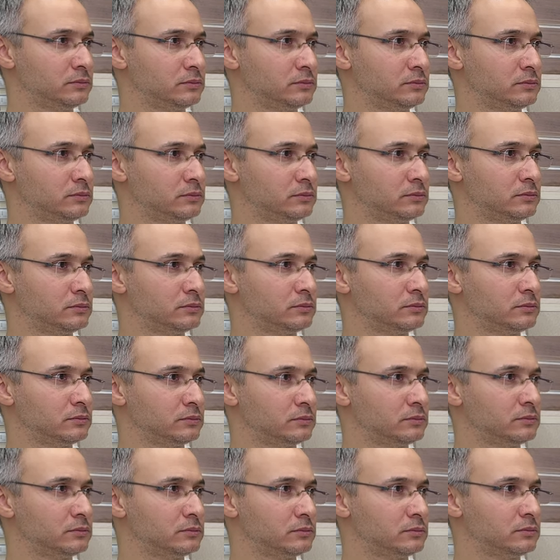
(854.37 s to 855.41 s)

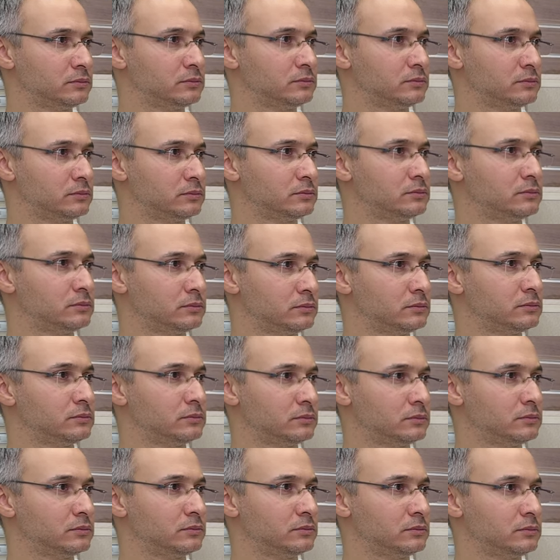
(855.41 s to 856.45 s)

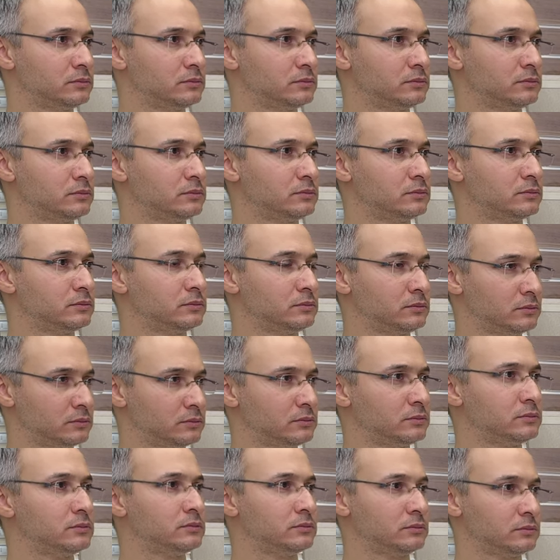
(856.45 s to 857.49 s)

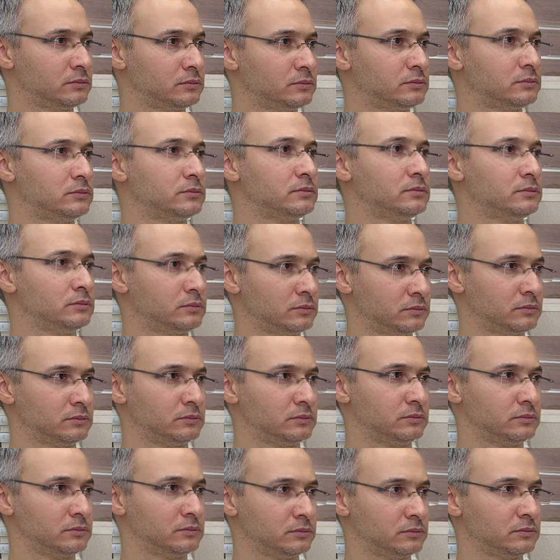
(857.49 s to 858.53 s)

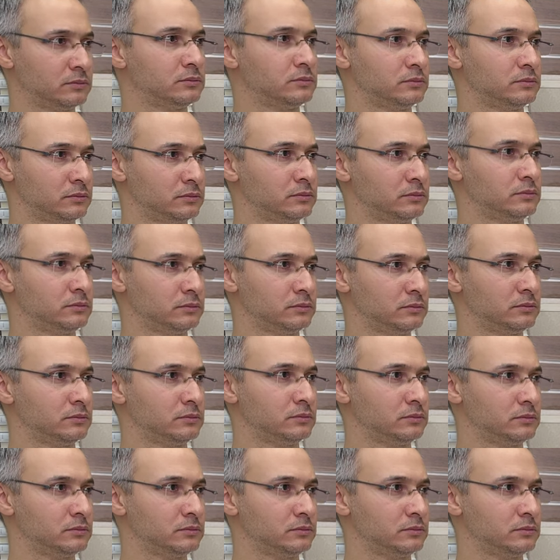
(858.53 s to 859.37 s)
This person isn't speaking.